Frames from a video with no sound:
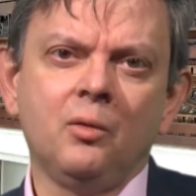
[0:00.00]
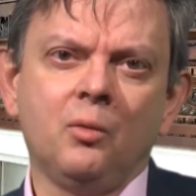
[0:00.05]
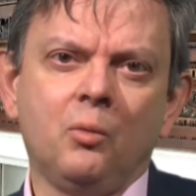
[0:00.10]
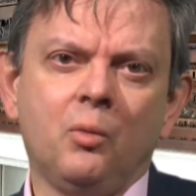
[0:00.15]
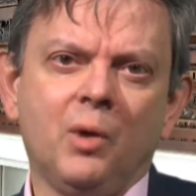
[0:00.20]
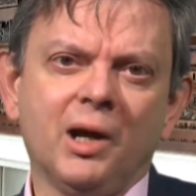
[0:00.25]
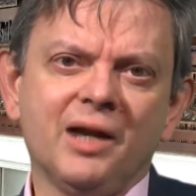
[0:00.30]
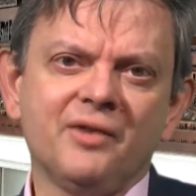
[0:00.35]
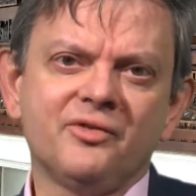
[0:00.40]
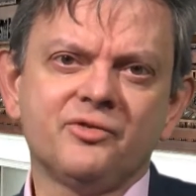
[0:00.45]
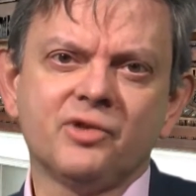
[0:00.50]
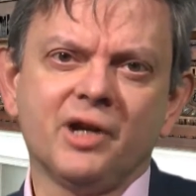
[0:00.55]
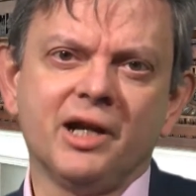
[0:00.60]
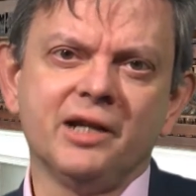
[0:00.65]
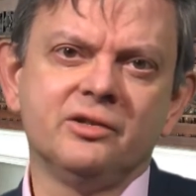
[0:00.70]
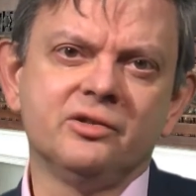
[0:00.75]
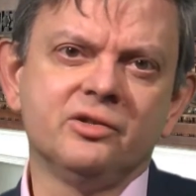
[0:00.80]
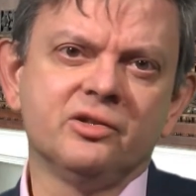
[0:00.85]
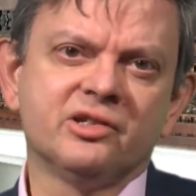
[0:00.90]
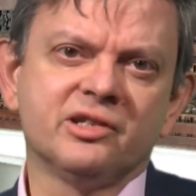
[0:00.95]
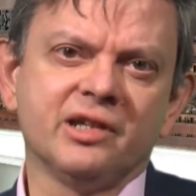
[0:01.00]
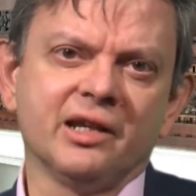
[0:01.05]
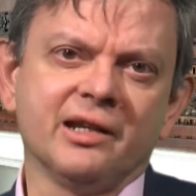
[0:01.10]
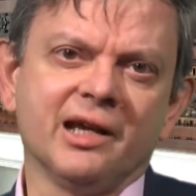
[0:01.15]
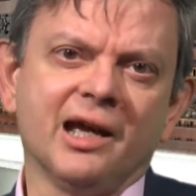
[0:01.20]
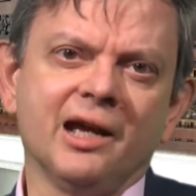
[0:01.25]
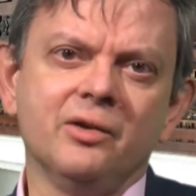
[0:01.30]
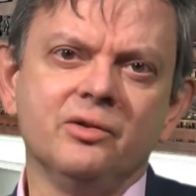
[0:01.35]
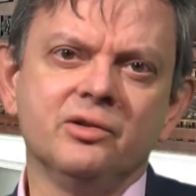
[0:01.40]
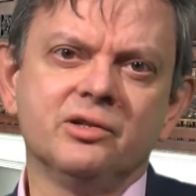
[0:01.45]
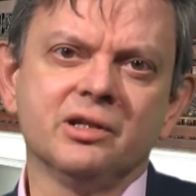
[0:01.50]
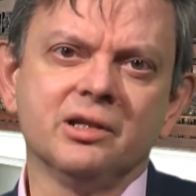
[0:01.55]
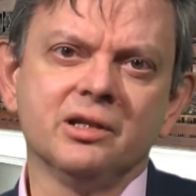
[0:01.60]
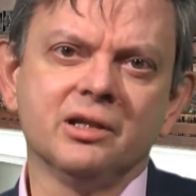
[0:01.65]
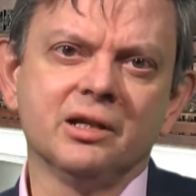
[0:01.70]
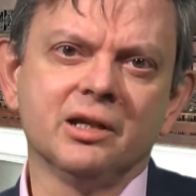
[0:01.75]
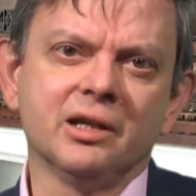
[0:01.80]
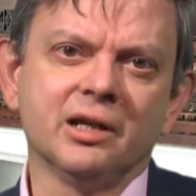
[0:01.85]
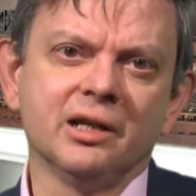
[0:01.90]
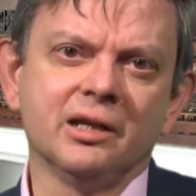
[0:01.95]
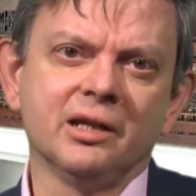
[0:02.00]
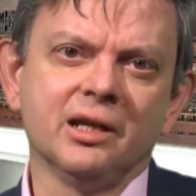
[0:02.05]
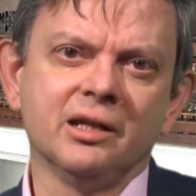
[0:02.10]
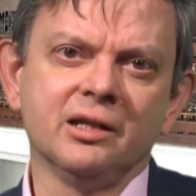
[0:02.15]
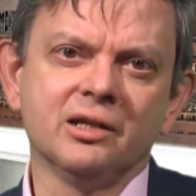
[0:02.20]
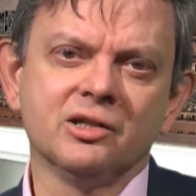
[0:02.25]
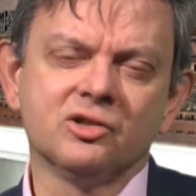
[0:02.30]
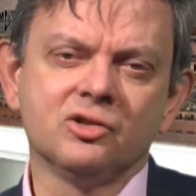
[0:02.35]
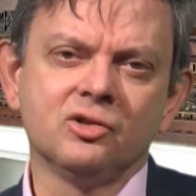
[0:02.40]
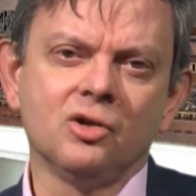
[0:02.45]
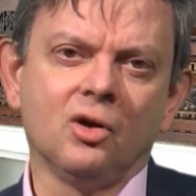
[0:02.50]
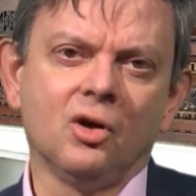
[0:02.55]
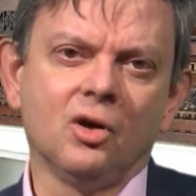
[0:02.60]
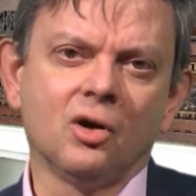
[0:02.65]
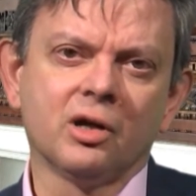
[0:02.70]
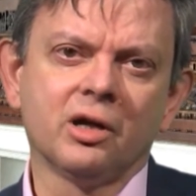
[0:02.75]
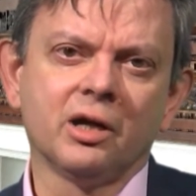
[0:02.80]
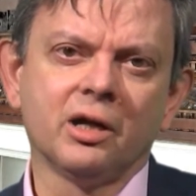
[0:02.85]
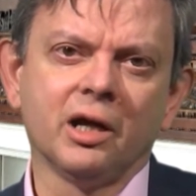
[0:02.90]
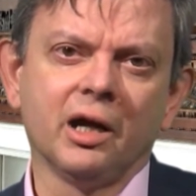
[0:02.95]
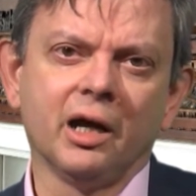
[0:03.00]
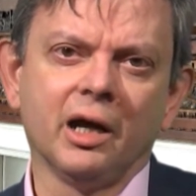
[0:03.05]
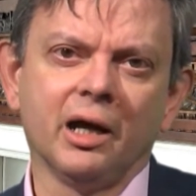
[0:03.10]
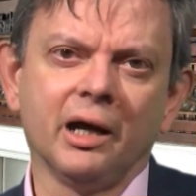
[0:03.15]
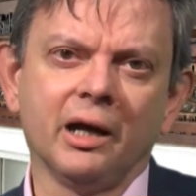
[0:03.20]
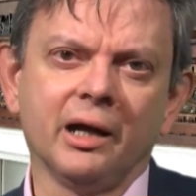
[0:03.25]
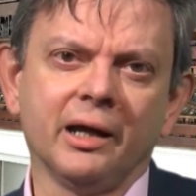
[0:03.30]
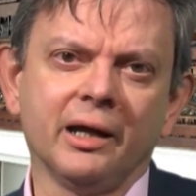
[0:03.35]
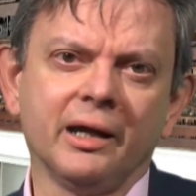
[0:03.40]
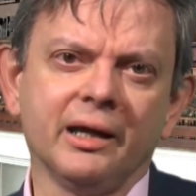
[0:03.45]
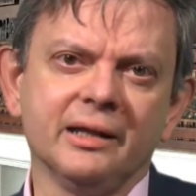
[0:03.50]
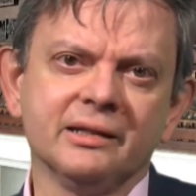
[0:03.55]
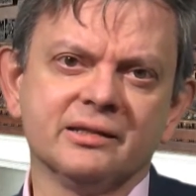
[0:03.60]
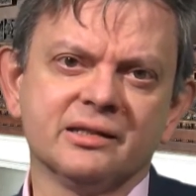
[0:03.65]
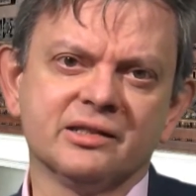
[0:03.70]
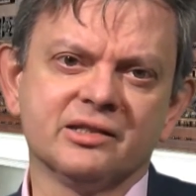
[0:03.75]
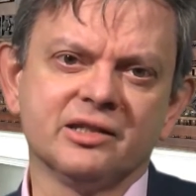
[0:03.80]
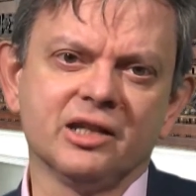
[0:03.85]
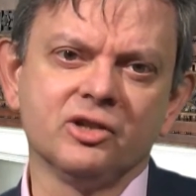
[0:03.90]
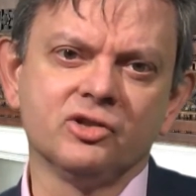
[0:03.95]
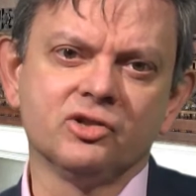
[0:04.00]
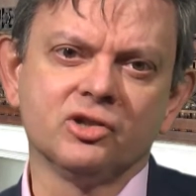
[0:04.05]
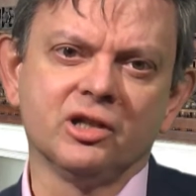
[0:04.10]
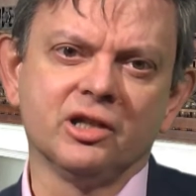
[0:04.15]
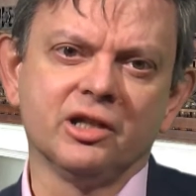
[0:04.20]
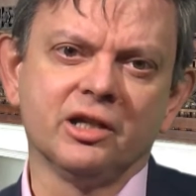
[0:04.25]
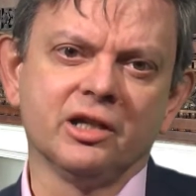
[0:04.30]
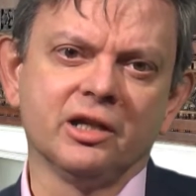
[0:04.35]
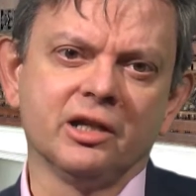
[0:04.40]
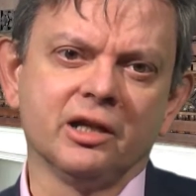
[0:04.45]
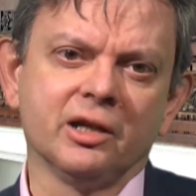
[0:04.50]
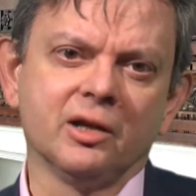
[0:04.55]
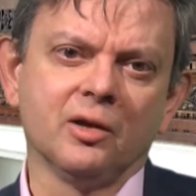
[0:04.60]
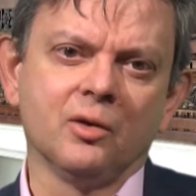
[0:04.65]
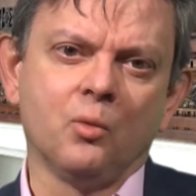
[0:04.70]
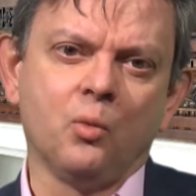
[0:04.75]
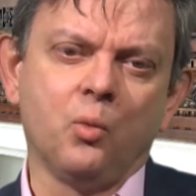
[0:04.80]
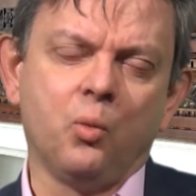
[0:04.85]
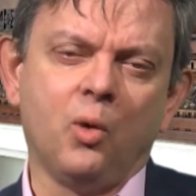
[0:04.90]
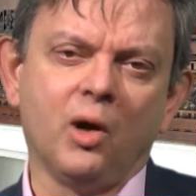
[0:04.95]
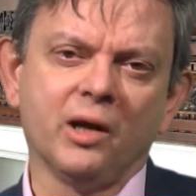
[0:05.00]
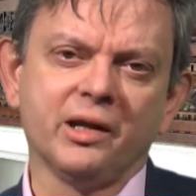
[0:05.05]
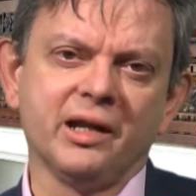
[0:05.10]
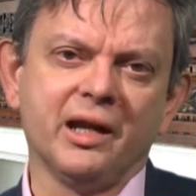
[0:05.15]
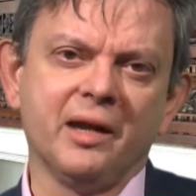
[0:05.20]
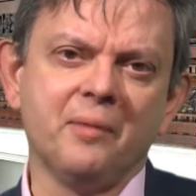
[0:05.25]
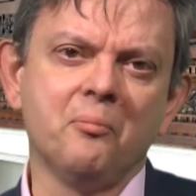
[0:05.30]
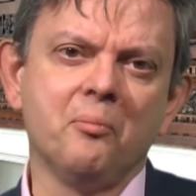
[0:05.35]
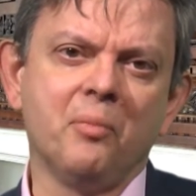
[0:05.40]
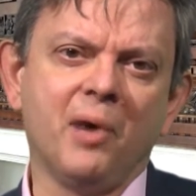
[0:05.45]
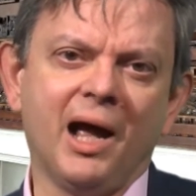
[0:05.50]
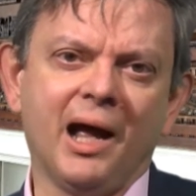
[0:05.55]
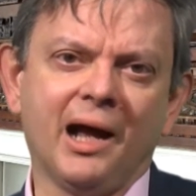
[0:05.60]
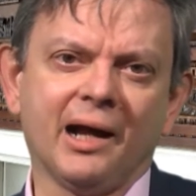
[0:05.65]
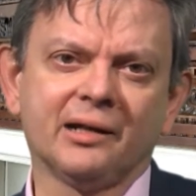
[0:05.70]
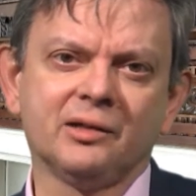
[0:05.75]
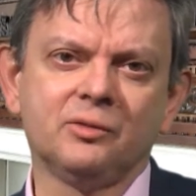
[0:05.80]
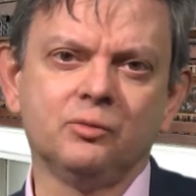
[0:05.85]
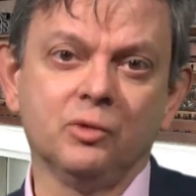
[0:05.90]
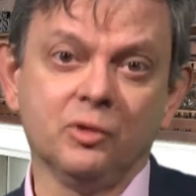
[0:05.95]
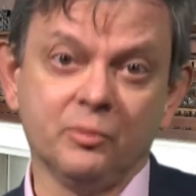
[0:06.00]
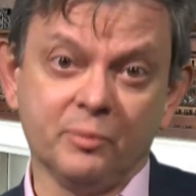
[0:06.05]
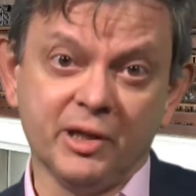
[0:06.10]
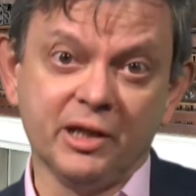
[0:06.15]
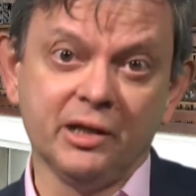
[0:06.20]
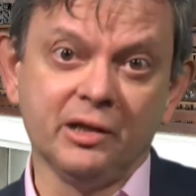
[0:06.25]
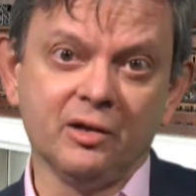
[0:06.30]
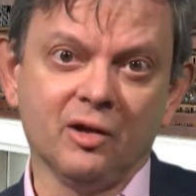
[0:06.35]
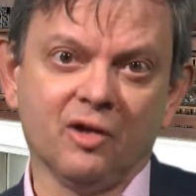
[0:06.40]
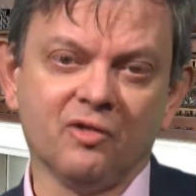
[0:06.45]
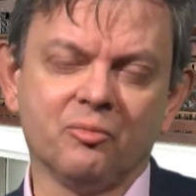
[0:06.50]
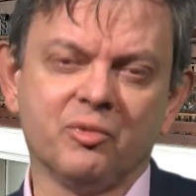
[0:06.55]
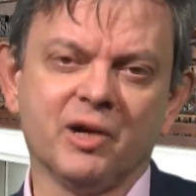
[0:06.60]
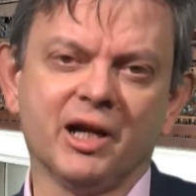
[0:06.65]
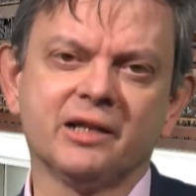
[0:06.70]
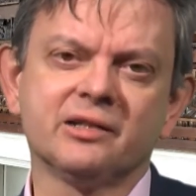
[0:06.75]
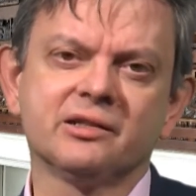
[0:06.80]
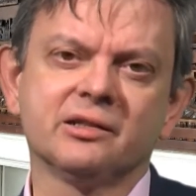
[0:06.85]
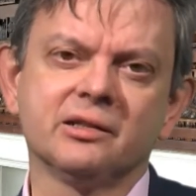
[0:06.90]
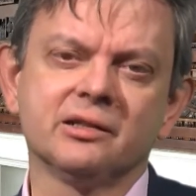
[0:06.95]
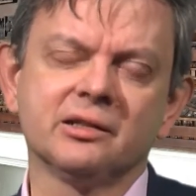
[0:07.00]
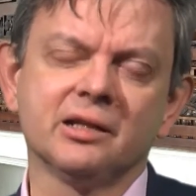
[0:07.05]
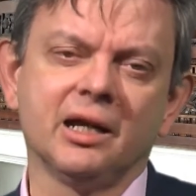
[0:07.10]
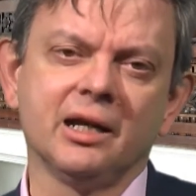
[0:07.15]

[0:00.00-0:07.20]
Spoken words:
What I've tried to set out in this talk is essentially what the impact would be of Brexit.